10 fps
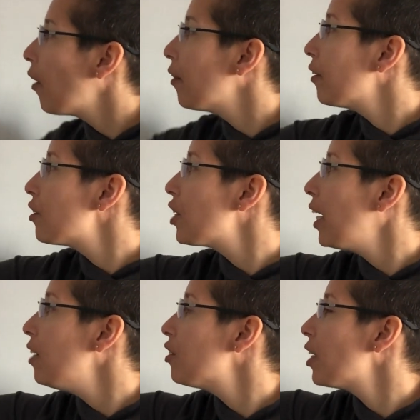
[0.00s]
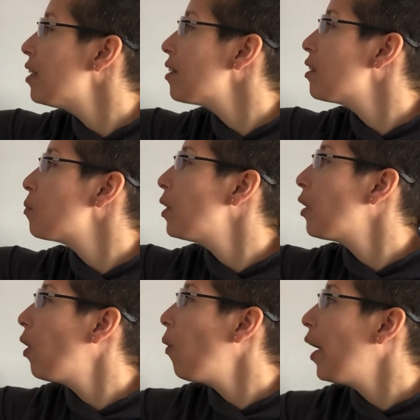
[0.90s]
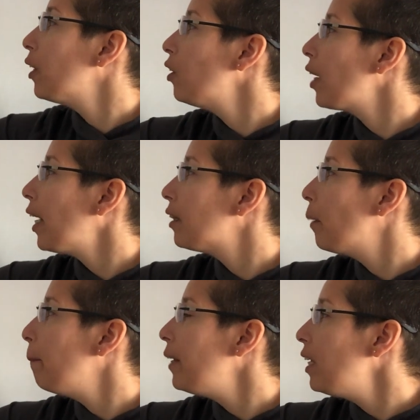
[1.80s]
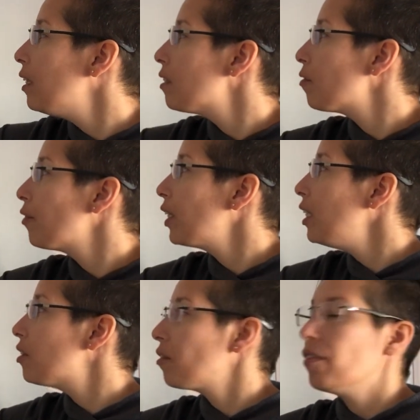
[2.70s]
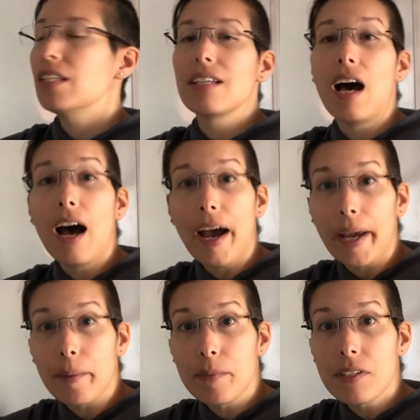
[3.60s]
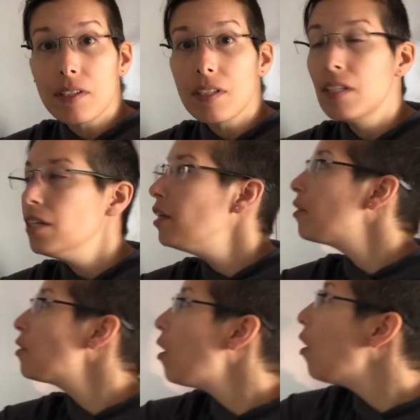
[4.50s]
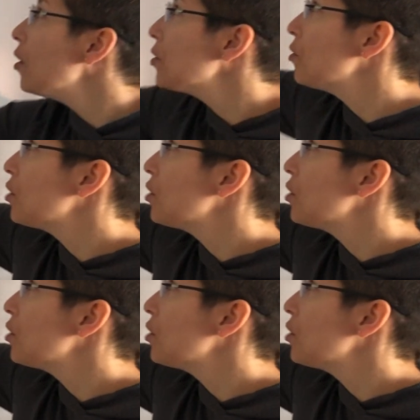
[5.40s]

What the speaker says: are there changes as we go and look at the means for each of the times, there are also